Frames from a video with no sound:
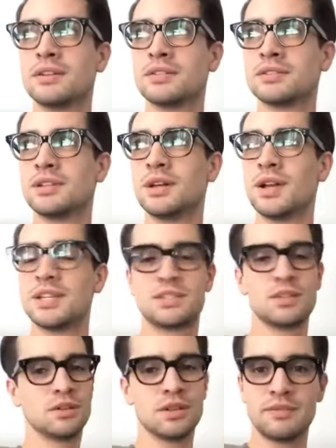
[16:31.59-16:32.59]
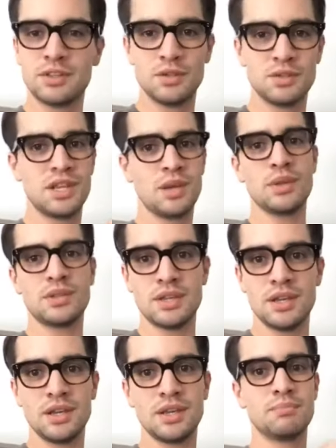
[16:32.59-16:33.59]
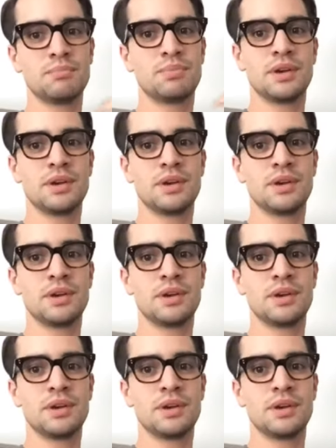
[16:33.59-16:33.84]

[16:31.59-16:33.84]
There's, you know, I still love to do sequencing and